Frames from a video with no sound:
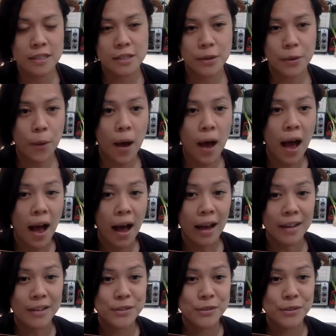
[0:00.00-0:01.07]
So
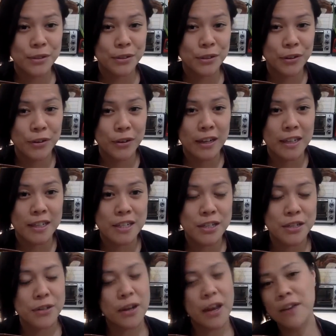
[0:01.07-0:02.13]
I do encourage
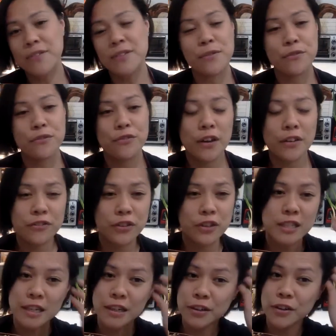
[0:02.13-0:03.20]
you to have some fun
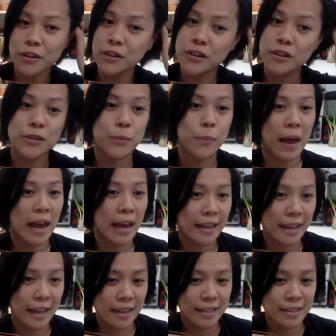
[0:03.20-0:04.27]
for dinner. You can do
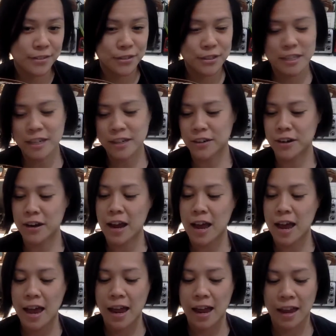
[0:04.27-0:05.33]
pancakes for dinner
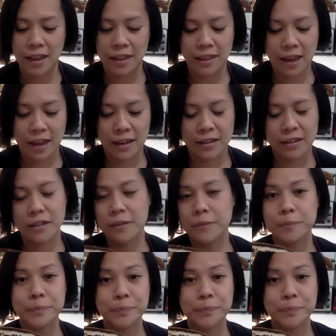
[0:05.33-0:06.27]
and then